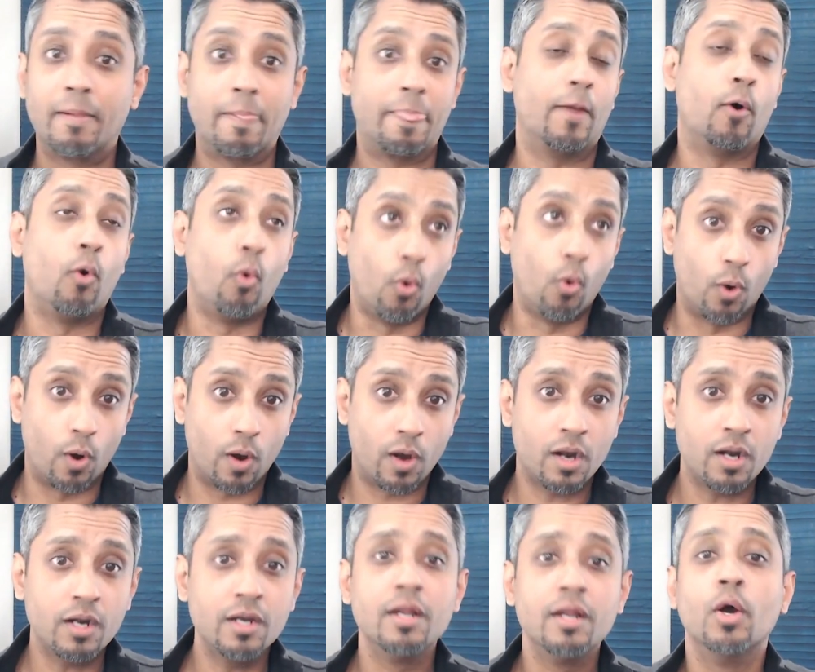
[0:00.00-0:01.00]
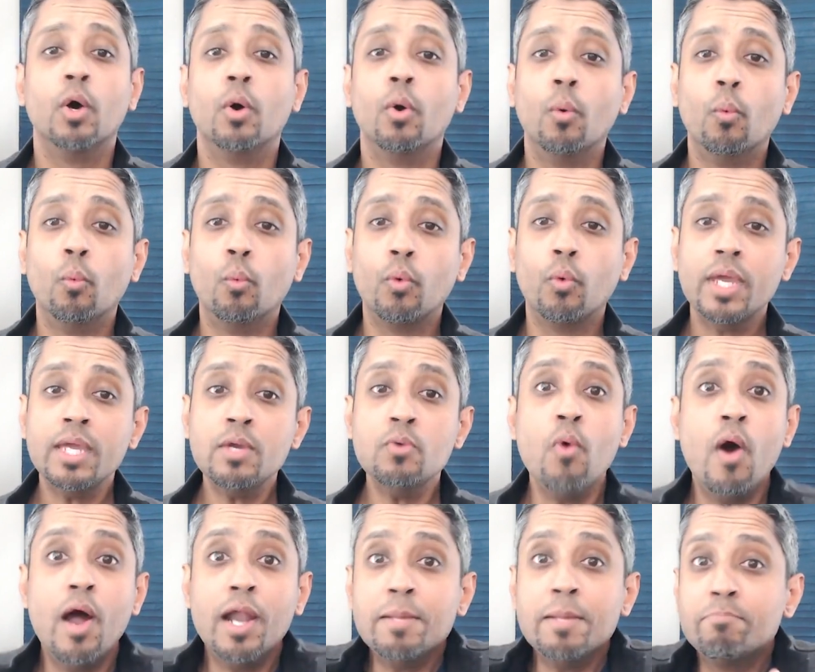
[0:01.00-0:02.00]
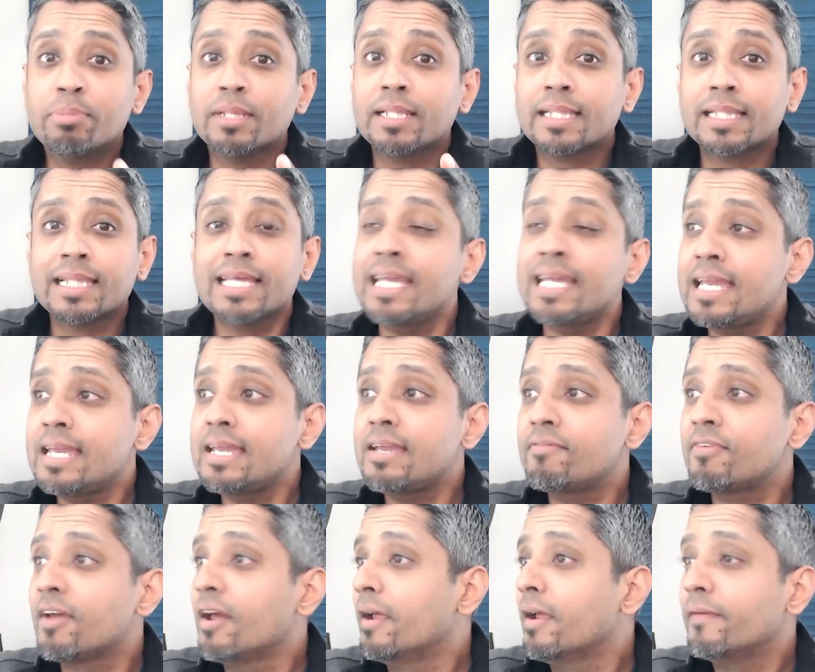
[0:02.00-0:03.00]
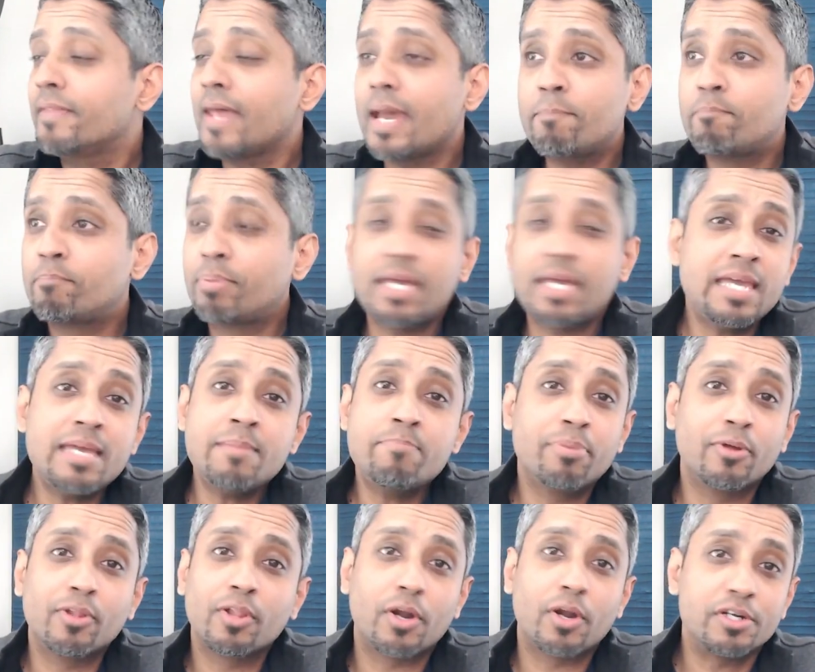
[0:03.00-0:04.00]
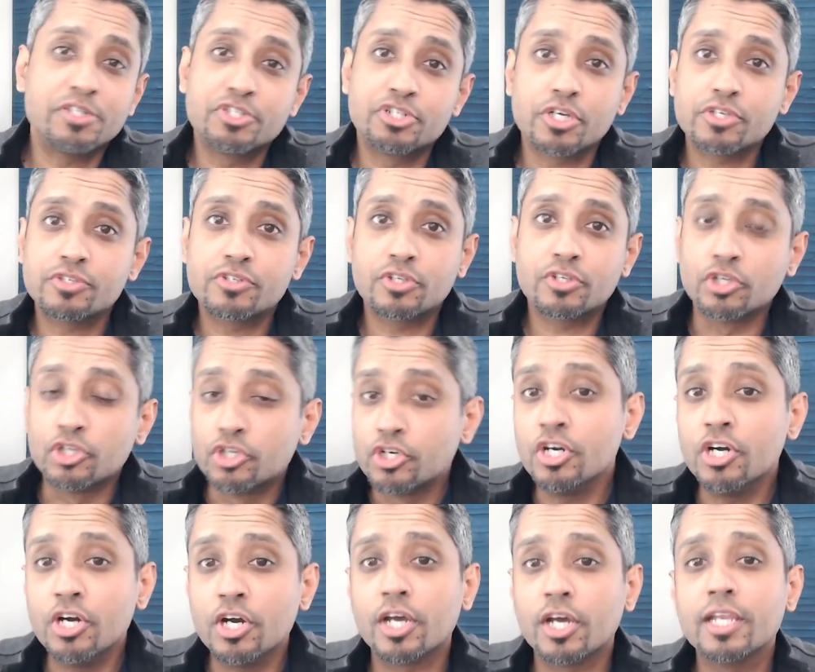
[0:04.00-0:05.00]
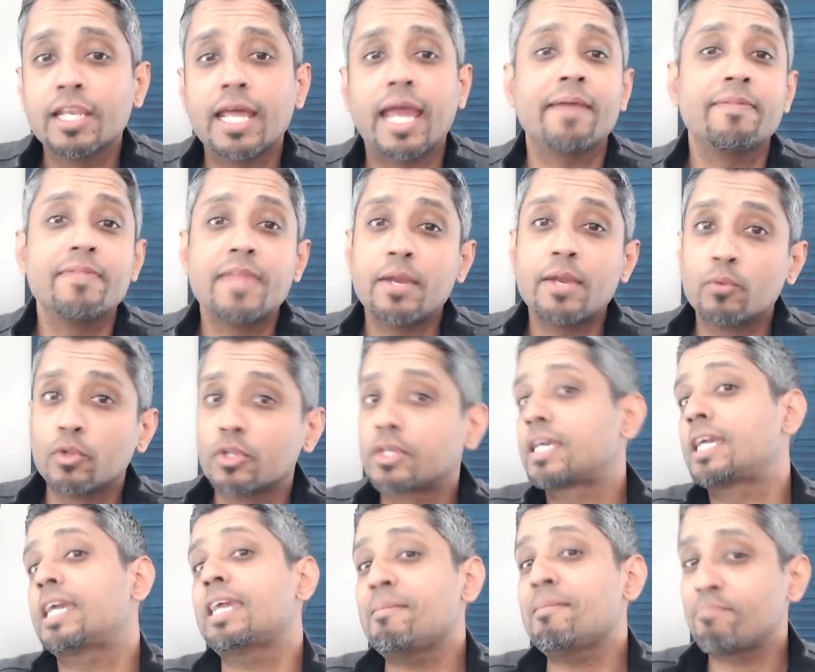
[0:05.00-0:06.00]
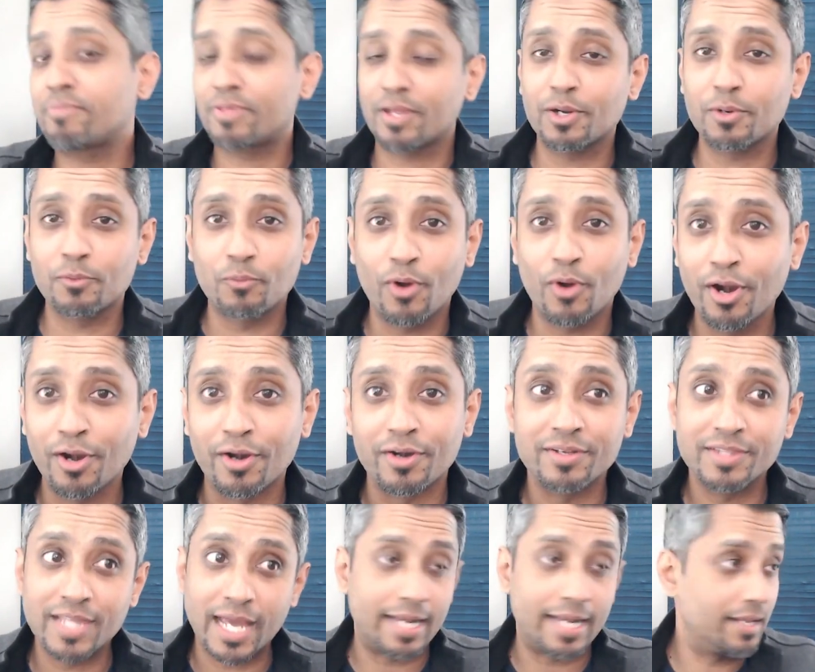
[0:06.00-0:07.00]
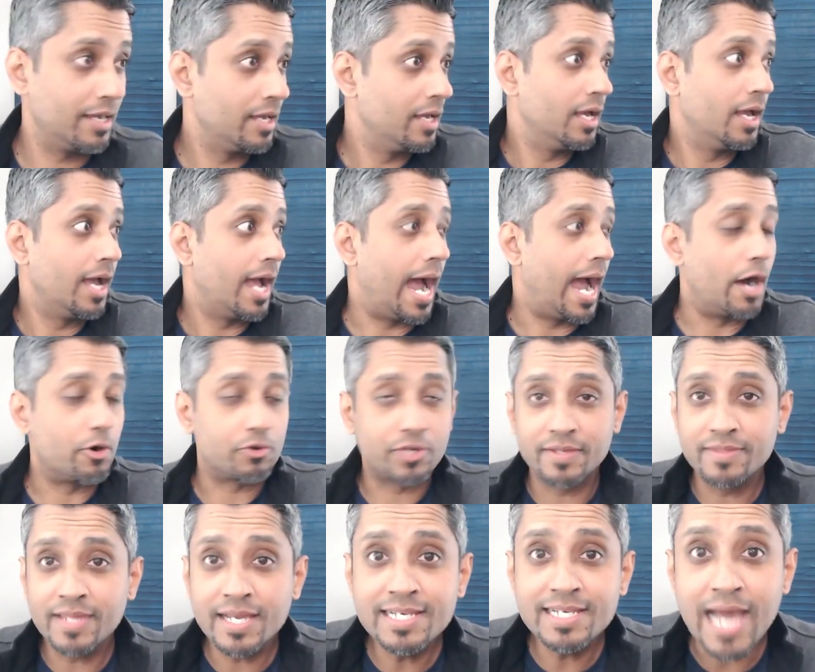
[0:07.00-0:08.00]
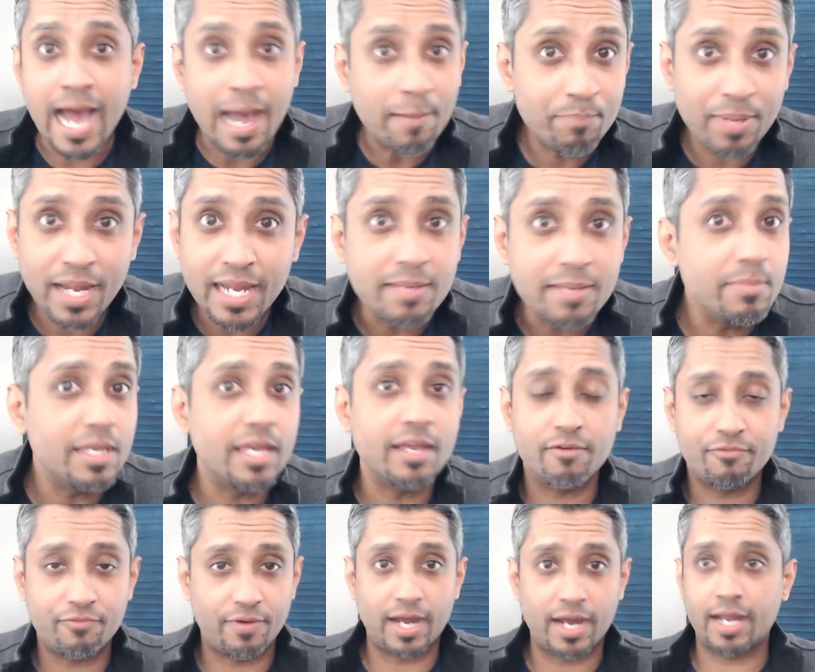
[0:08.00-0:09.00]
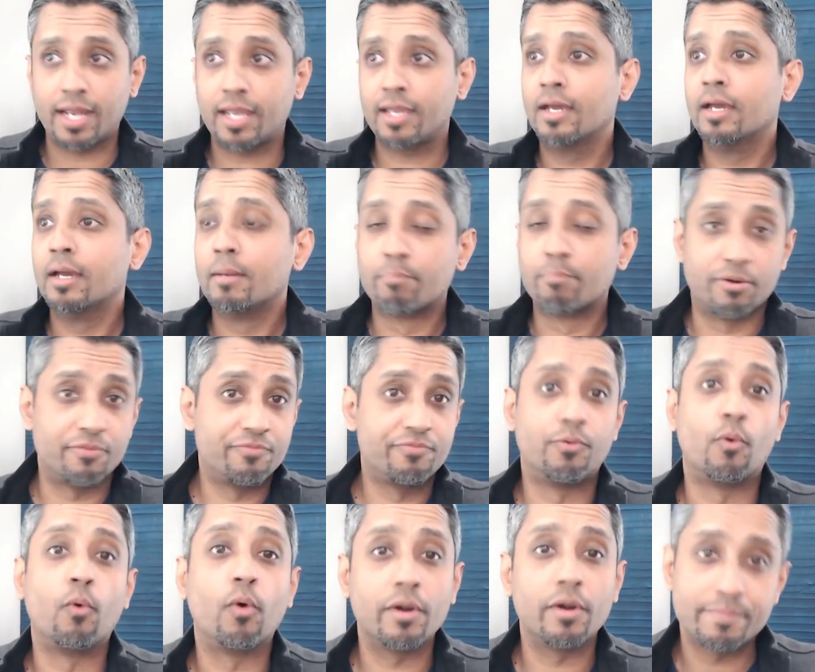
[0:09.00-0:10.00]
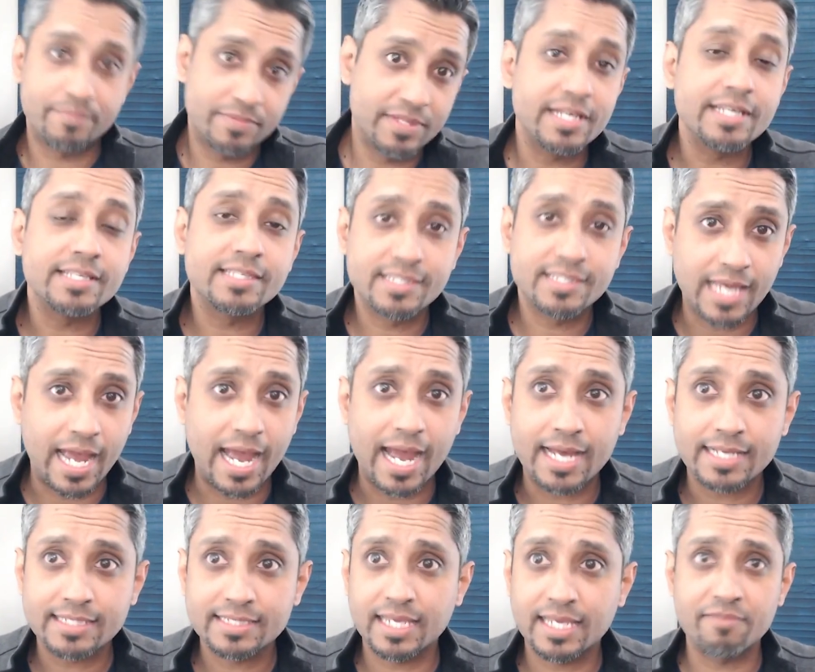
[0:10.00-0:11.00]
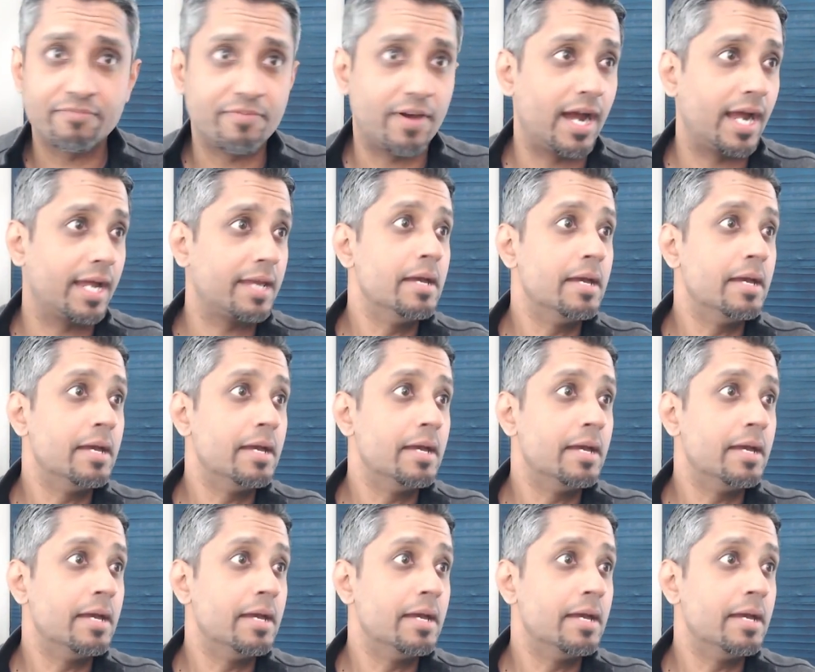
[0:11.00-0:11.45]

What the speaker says: Or we want to believe that people are just good and they will keep their word, that how can they not pay me if I perform this task, if I